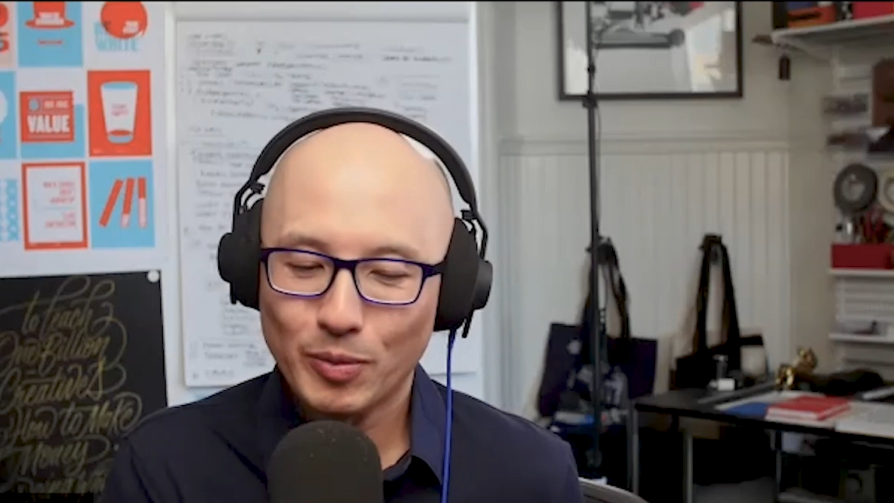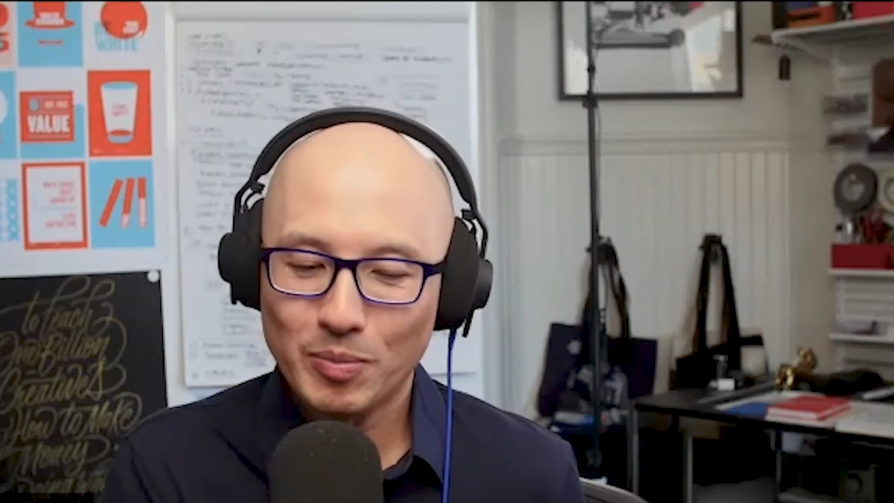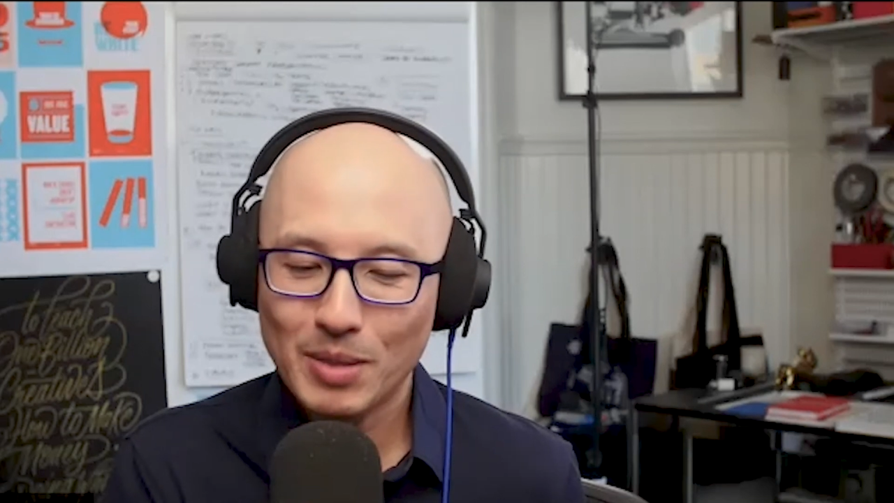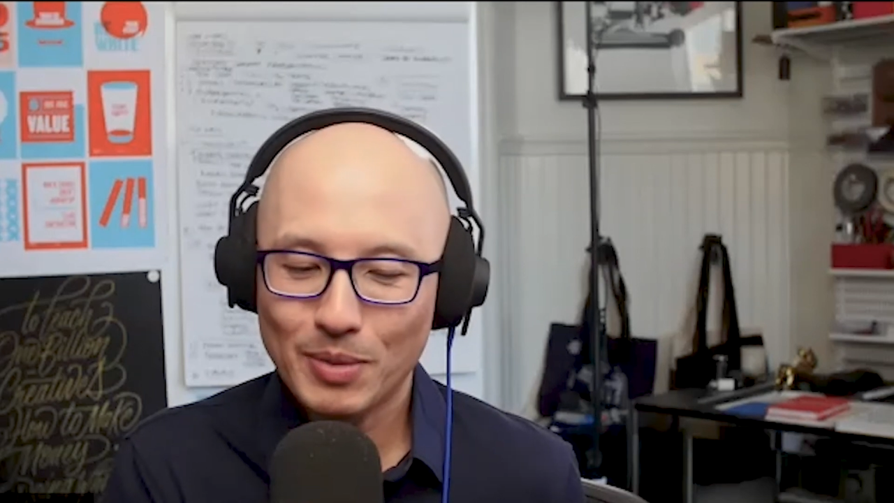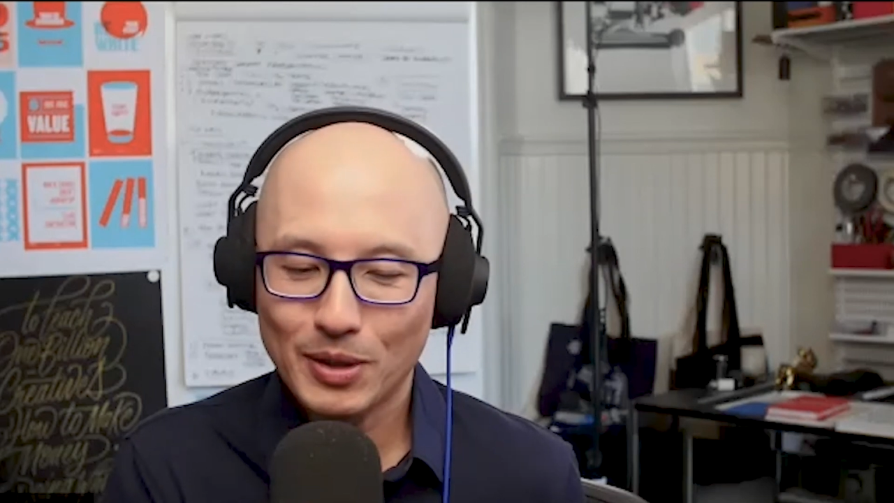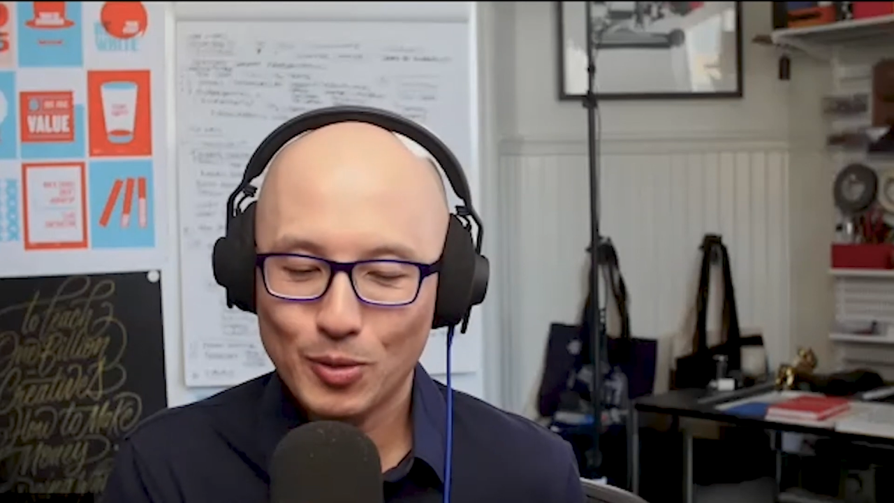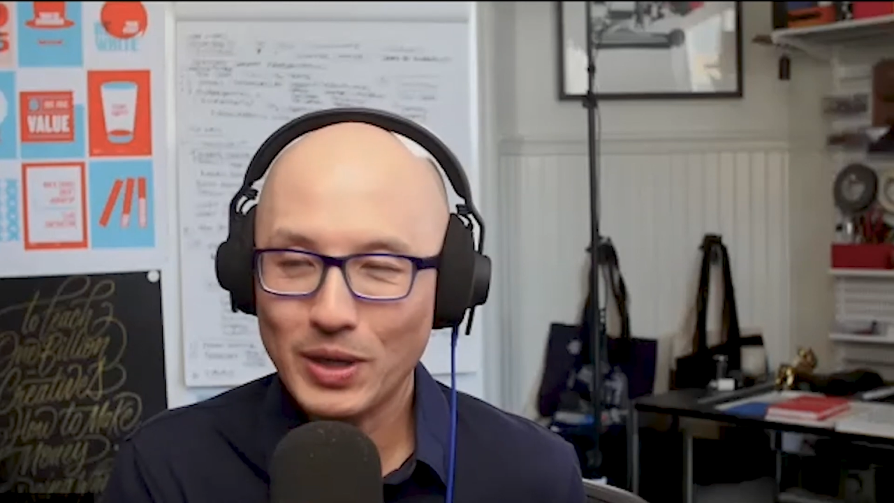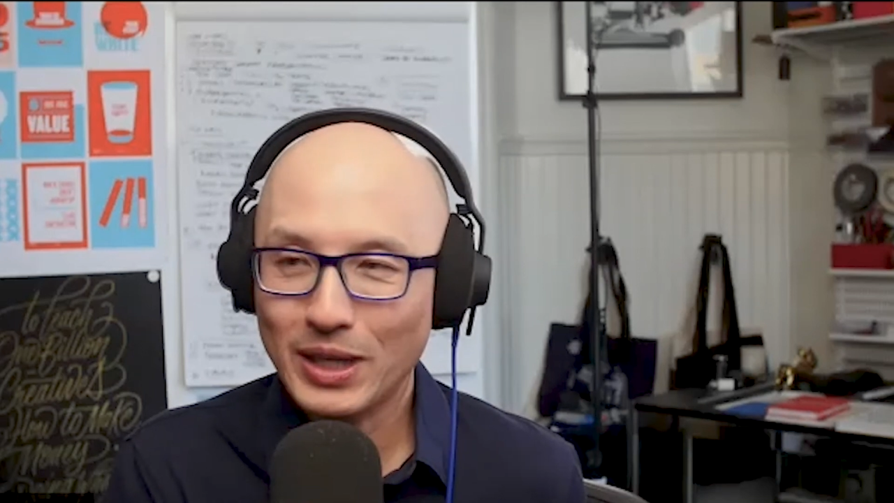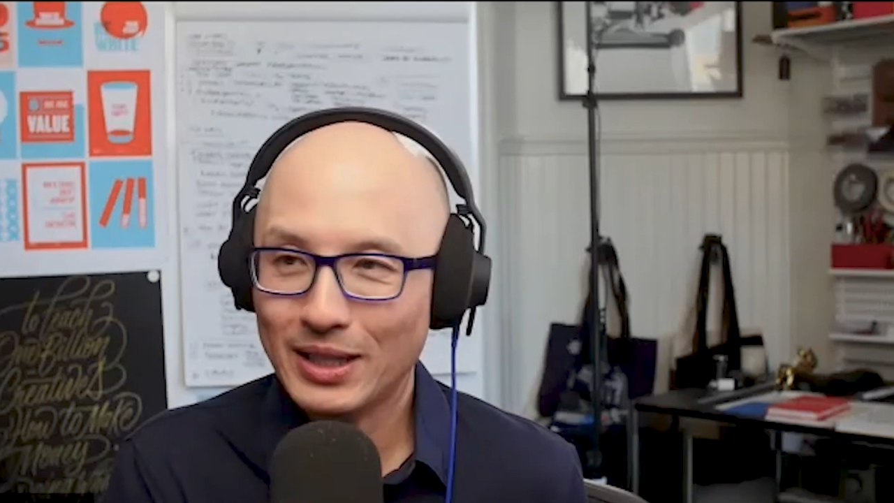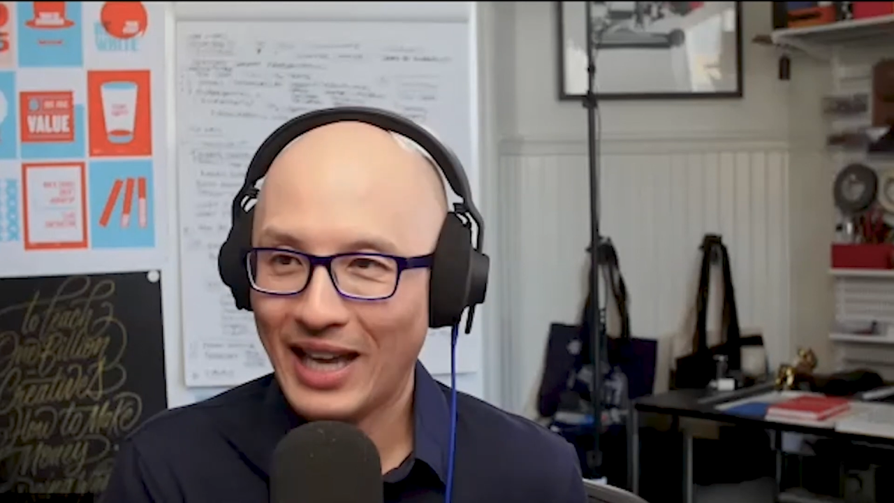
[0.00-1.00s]
between
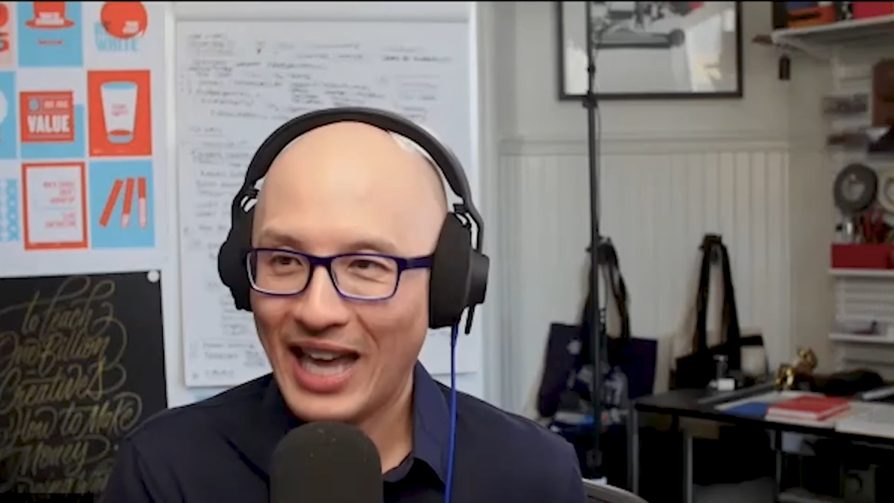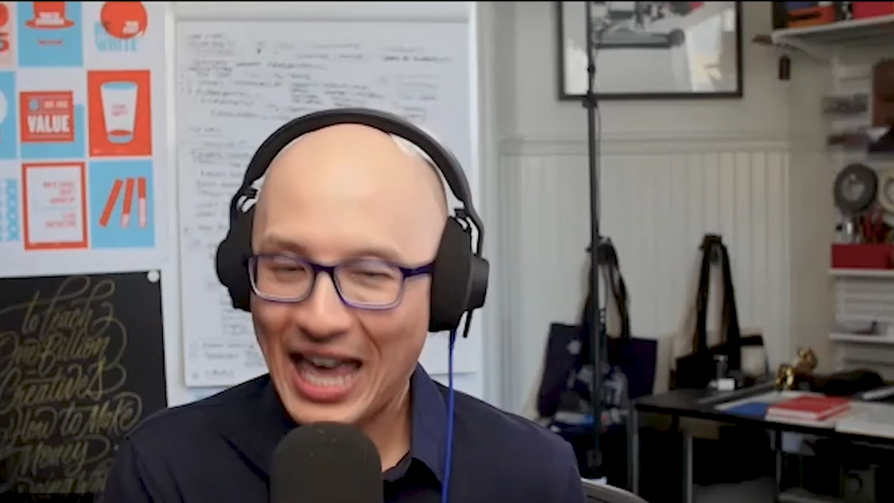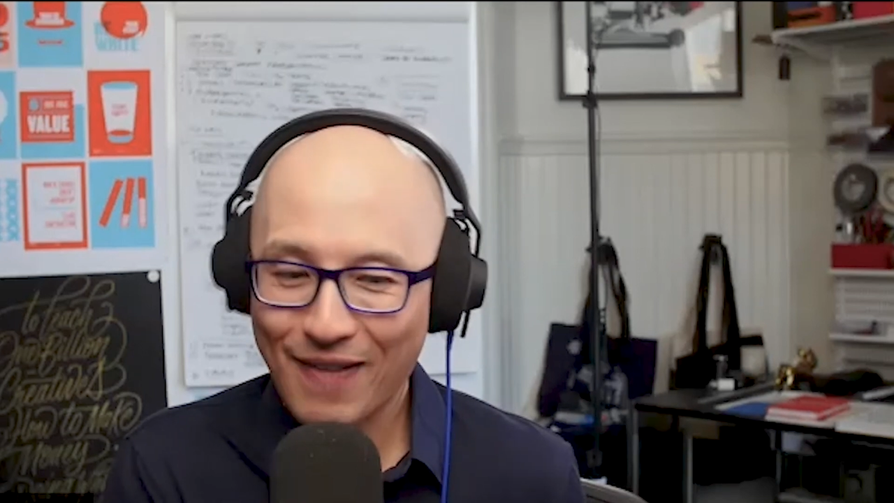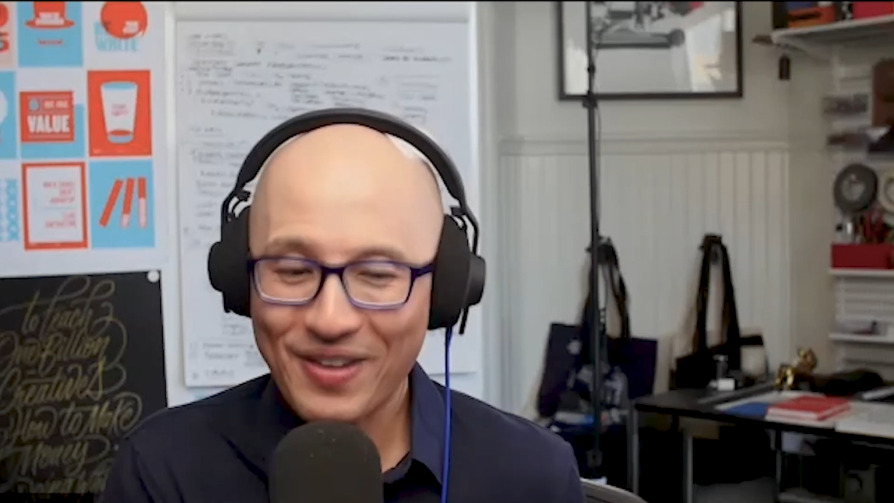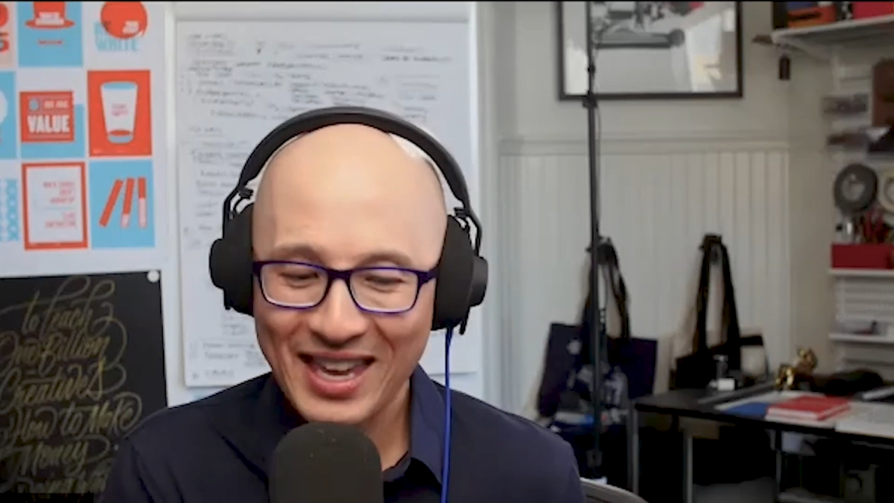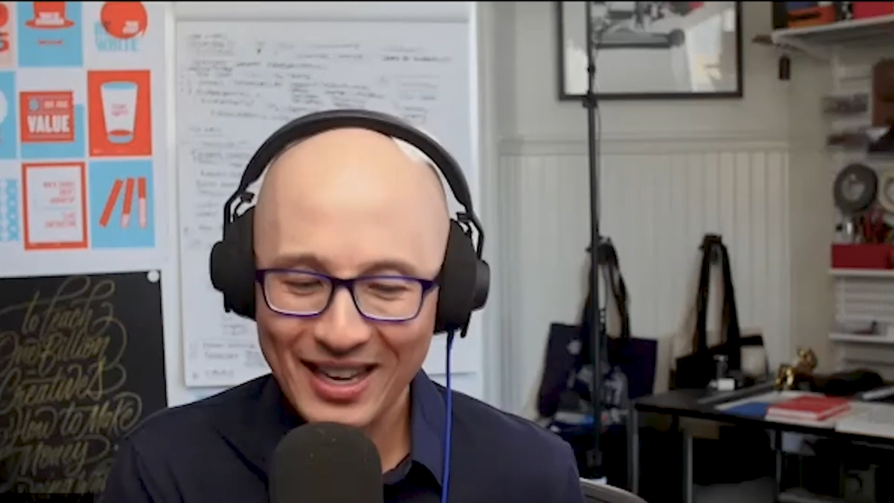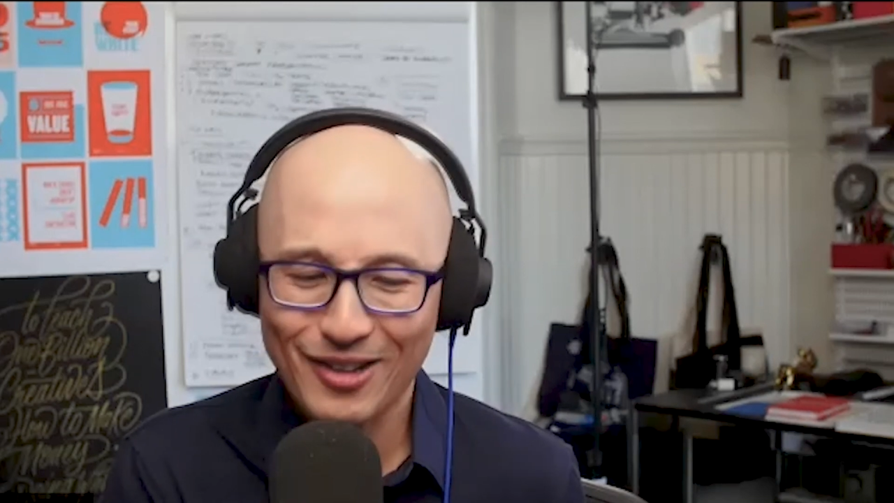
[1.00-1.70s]
heavy hitters,